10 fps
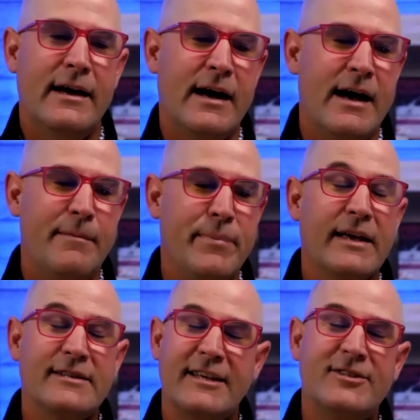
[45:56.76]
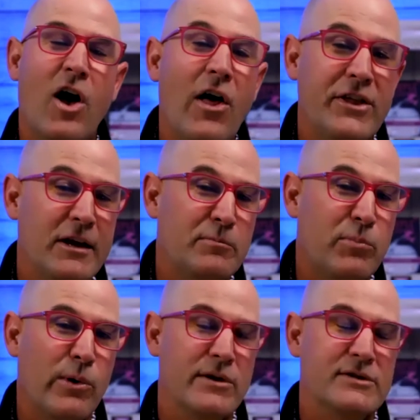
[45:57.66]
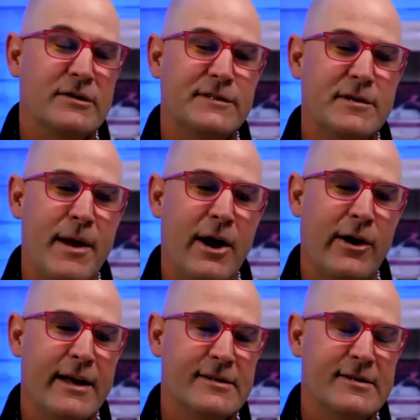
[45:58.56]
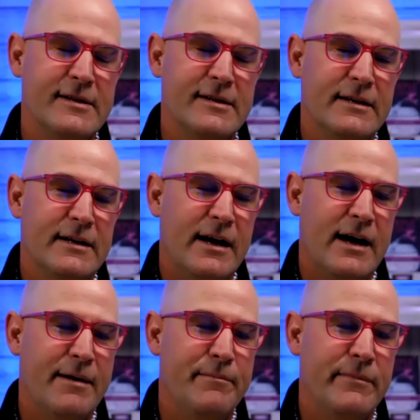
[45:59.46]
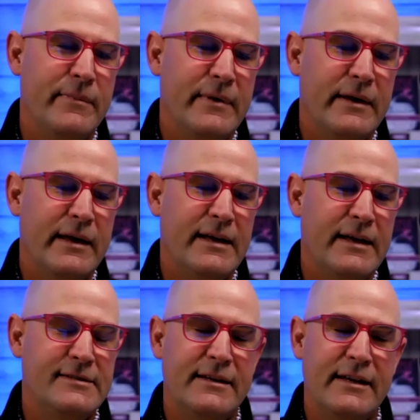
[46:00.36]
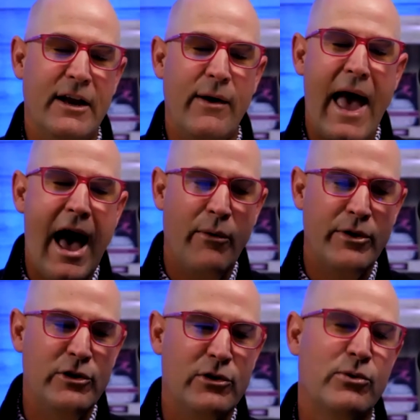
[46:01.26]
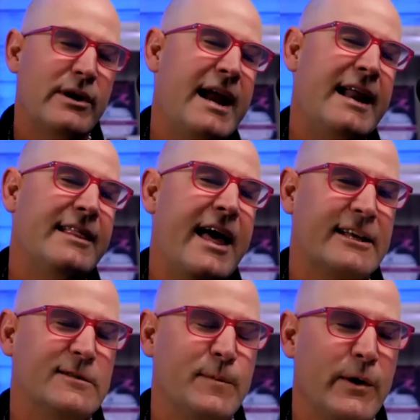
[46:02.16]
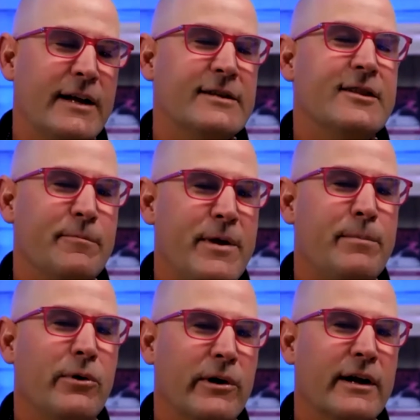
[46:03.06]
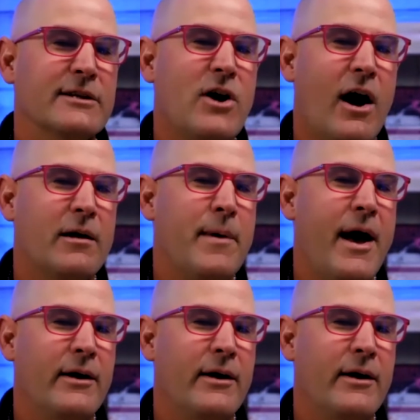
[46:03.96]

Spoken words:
because I saw the importance of some areas. It's, how are you creating that experience that people are going to talk about?